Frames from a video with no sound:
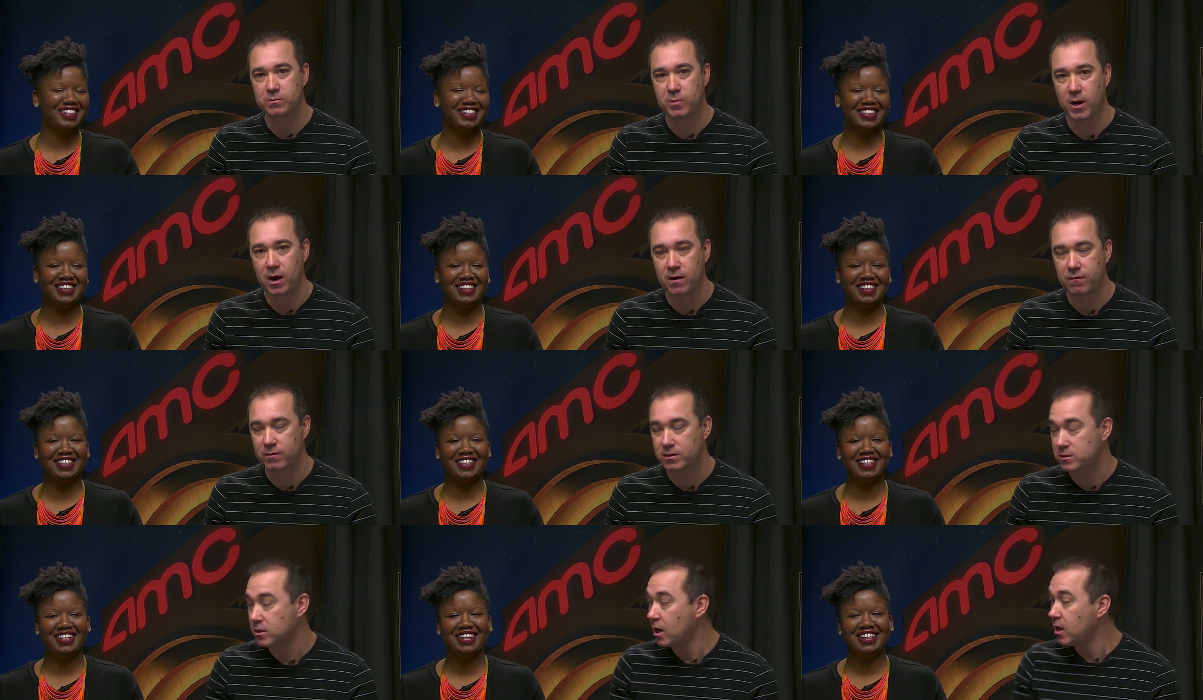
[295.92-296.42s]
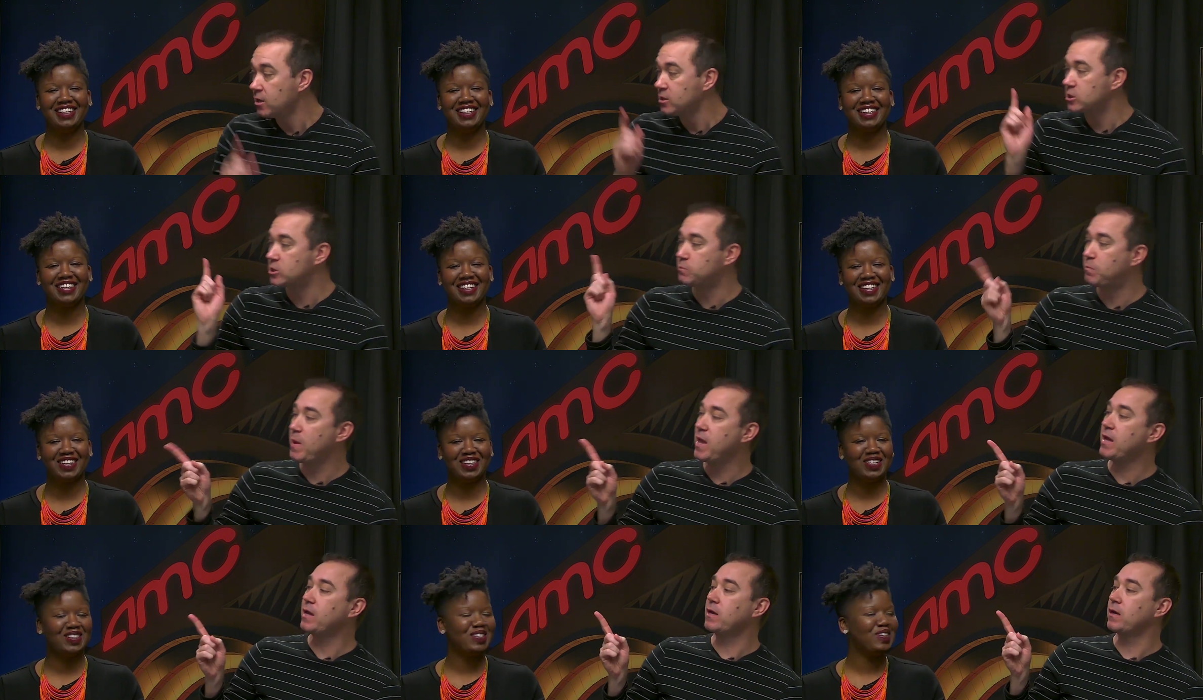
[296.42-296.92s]
Speaker 1: to Spider Verse.
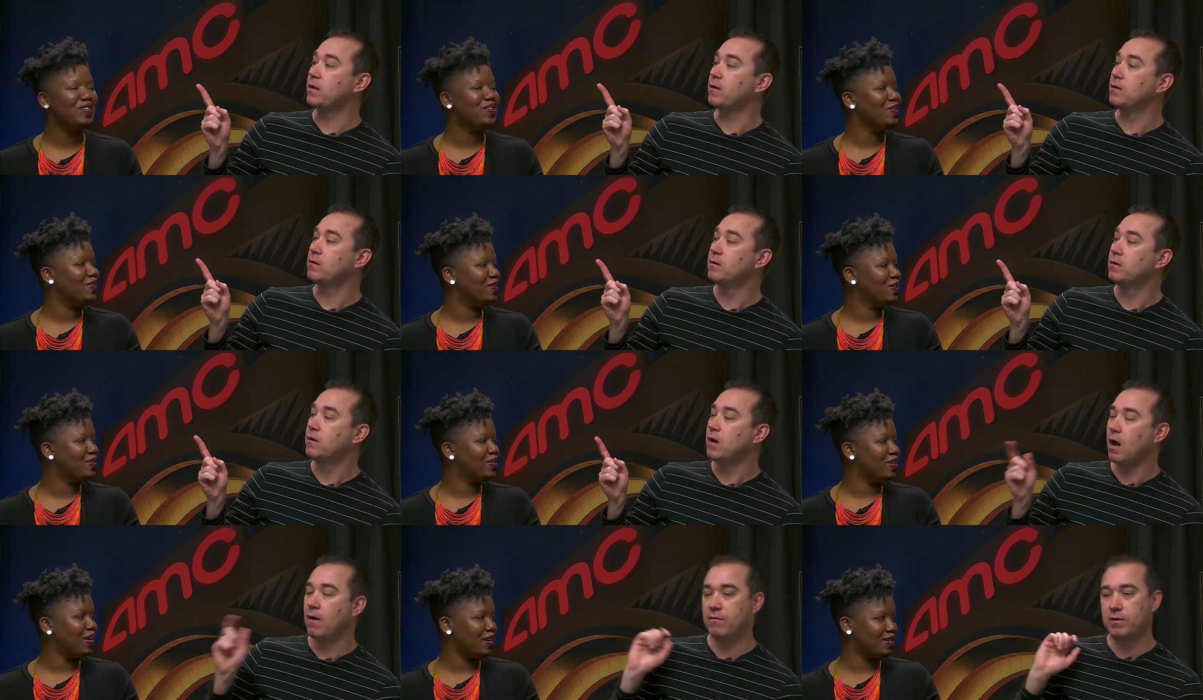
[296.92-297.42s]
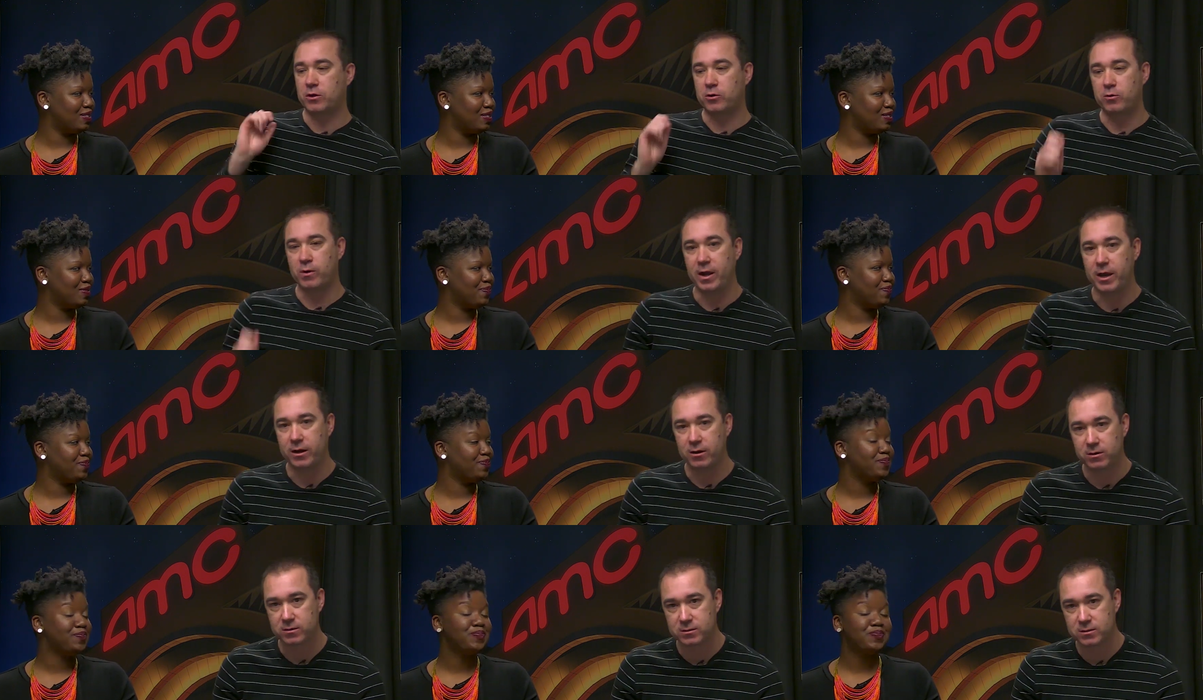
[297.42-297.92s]
Speaking yes. of the
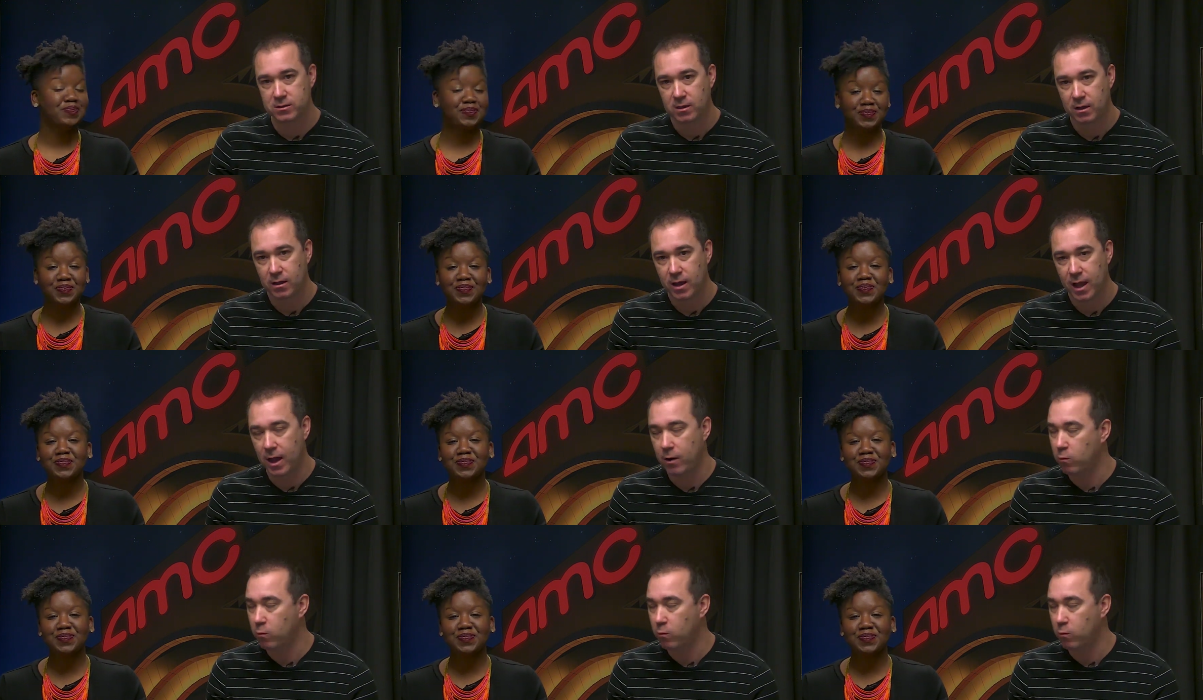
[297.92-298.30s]
creators mm -hmm.